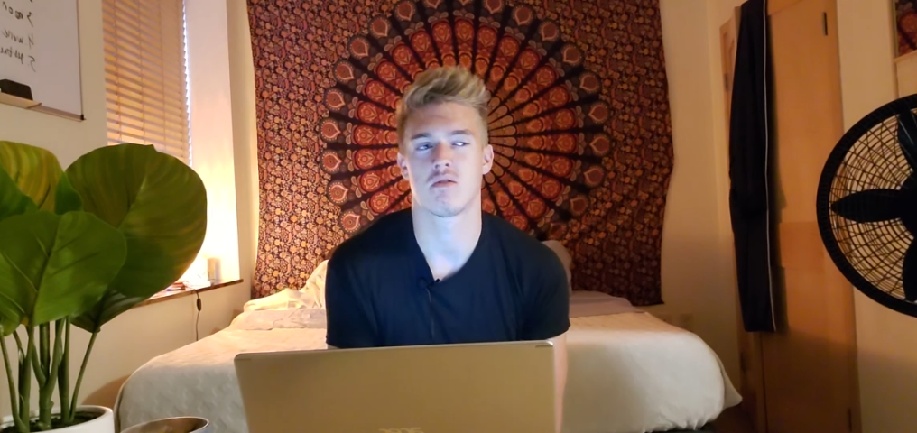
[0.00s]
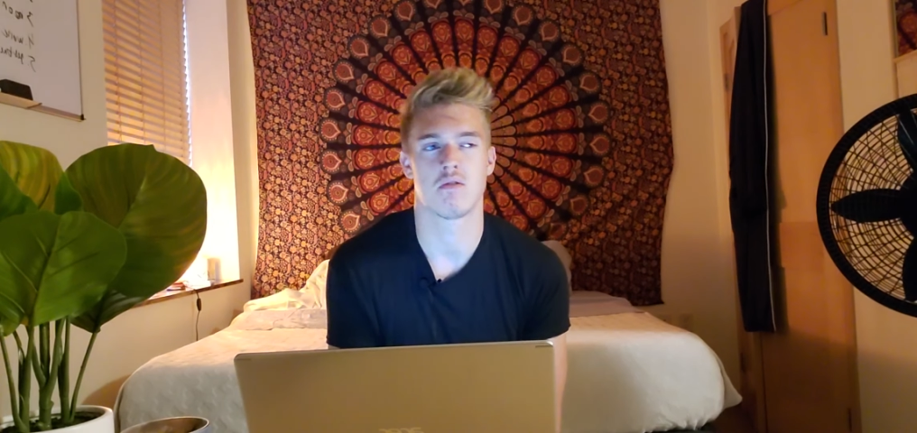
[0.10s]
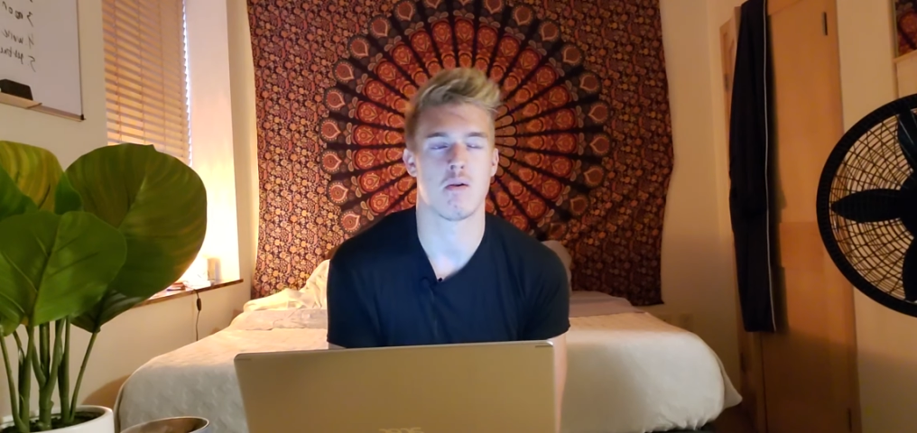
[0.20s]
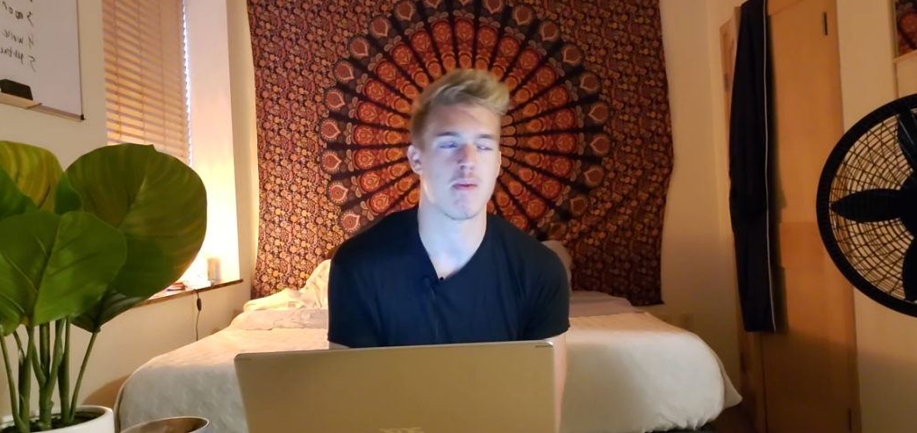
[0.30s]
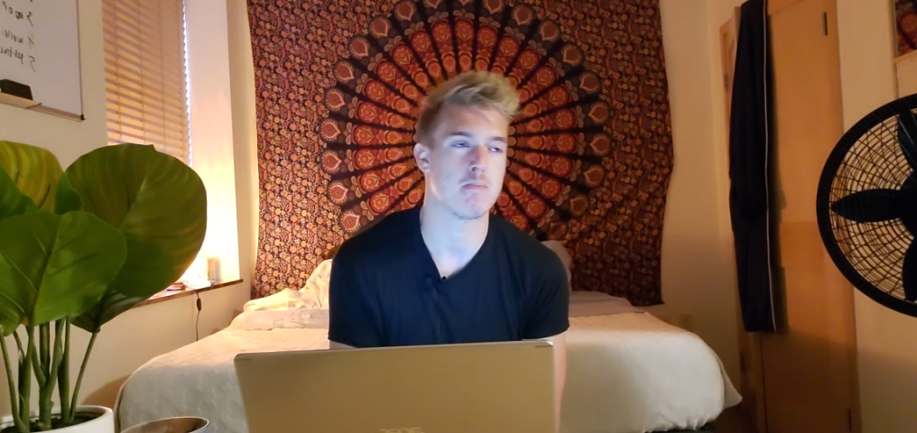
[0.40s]

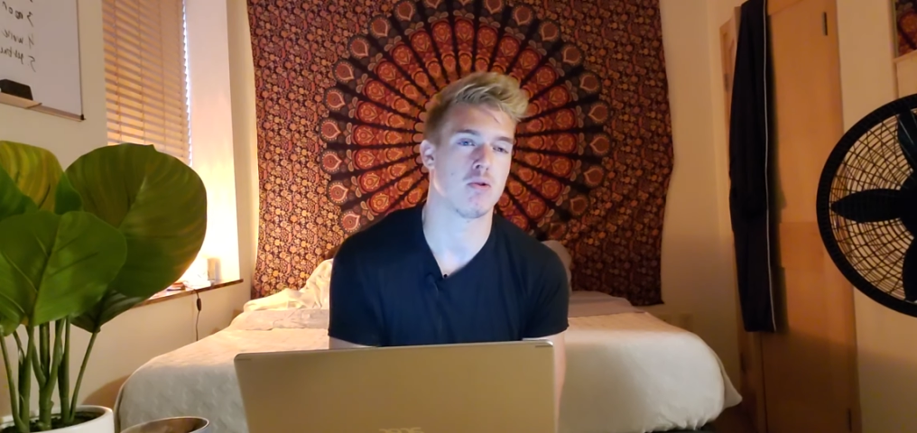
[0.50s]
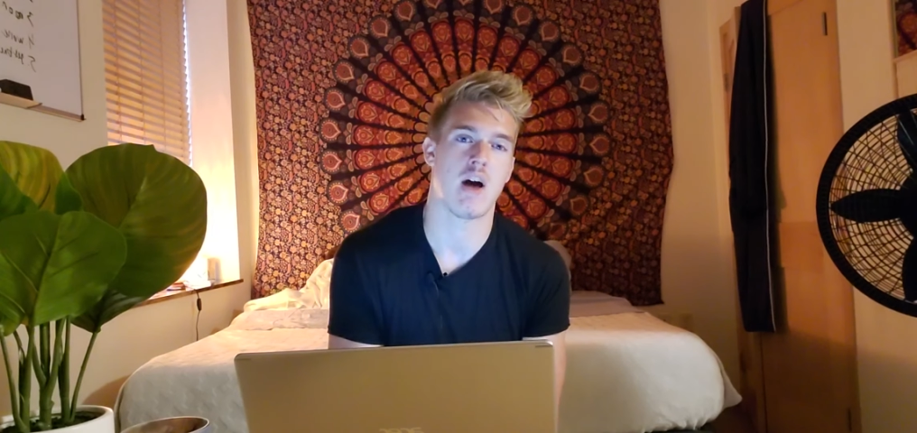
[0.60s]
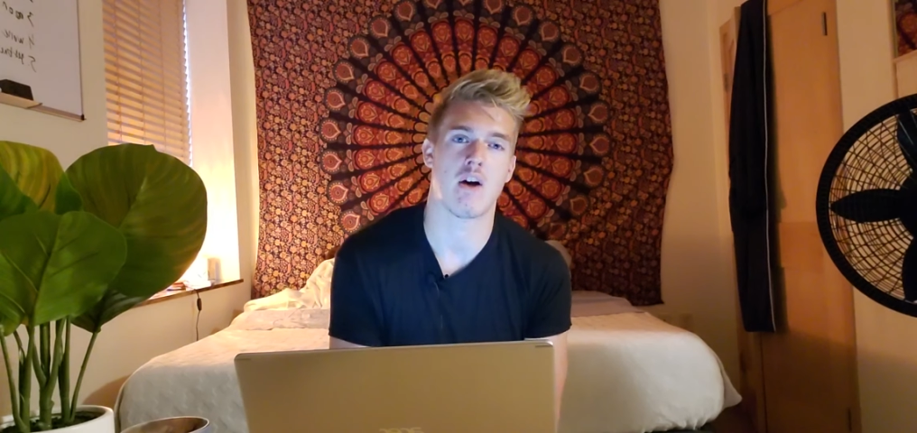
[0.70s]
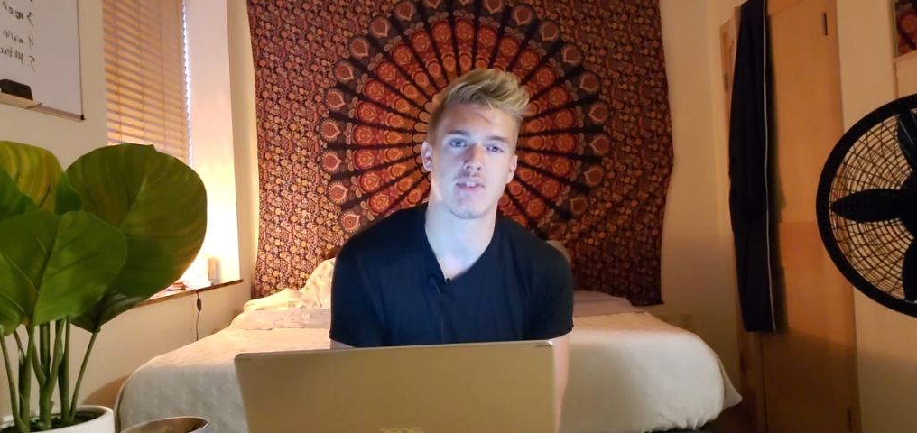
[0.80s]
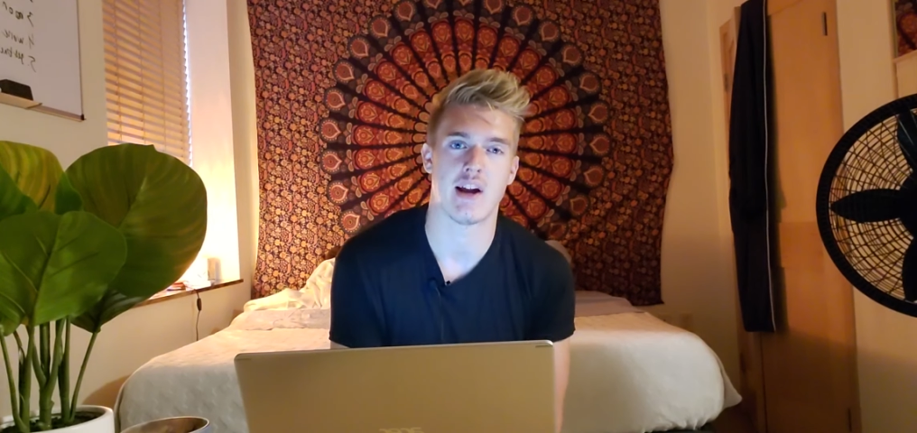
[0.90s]
the people
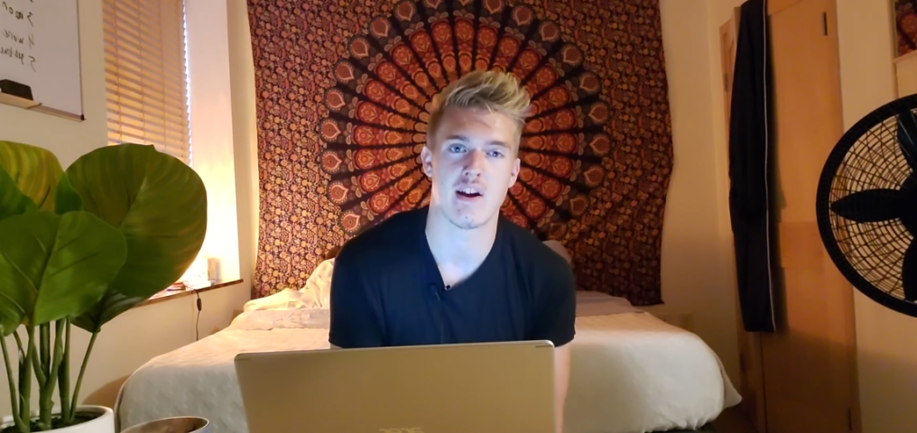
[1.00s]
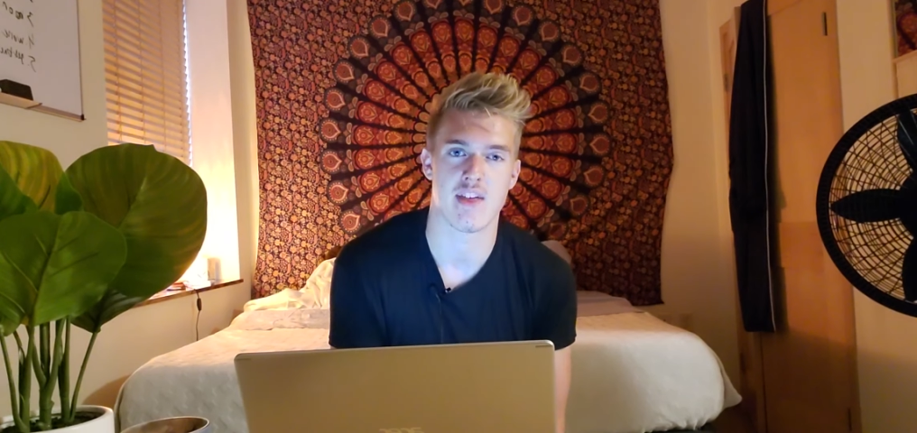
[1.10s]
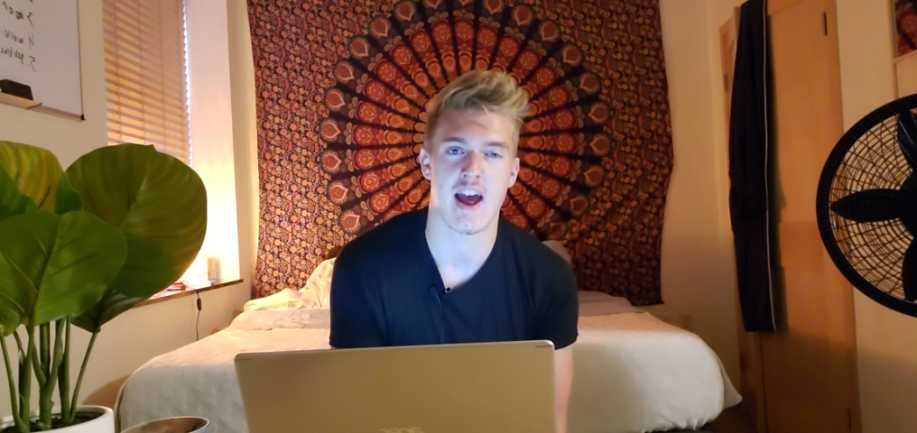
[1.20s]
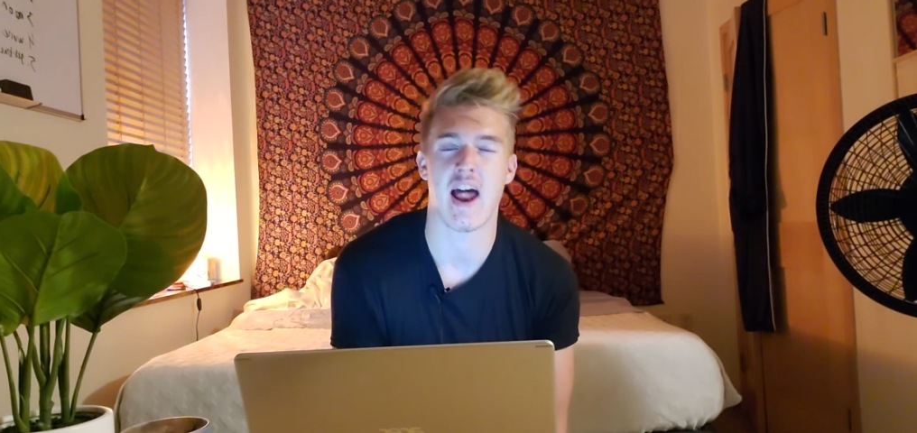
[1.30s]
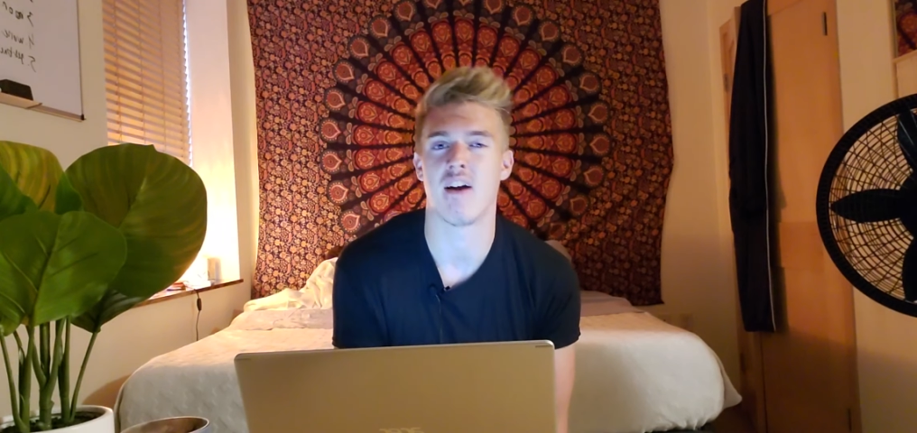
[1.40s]
out there
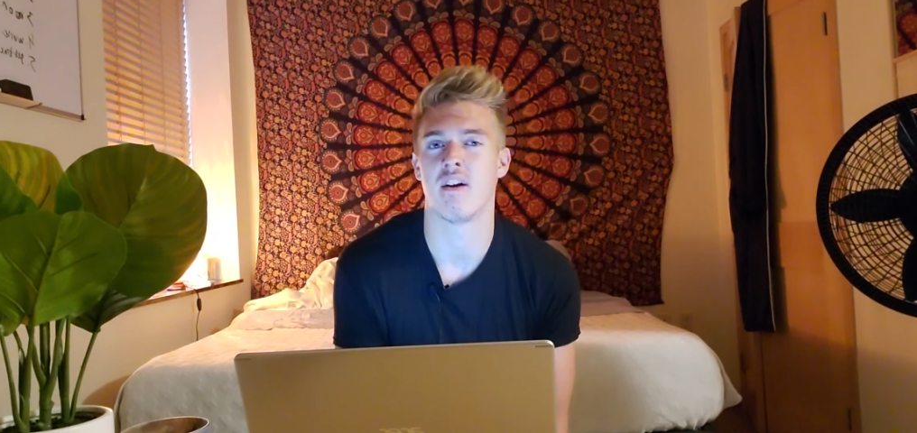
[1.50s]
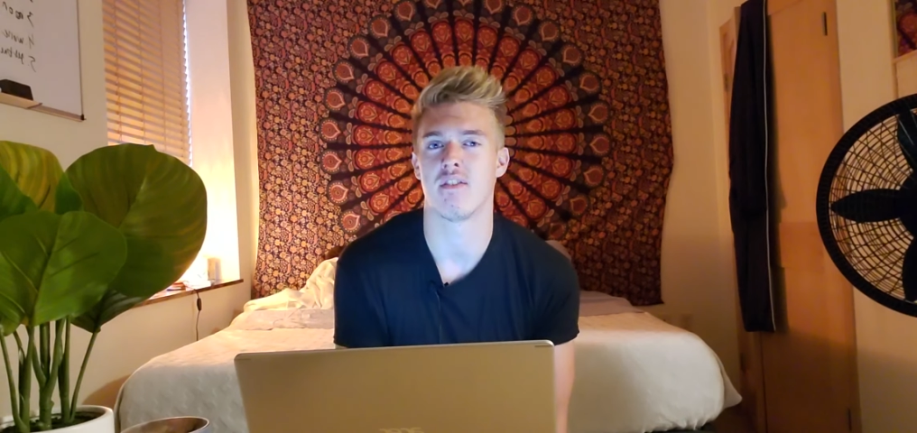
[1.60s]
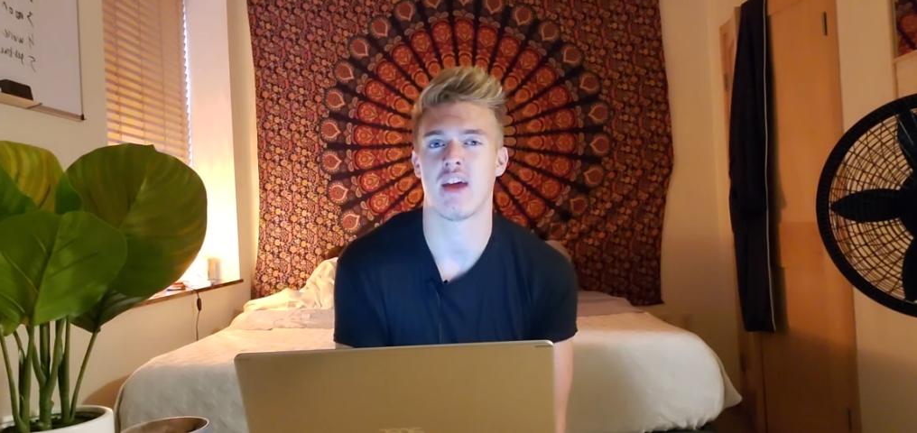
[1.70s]
that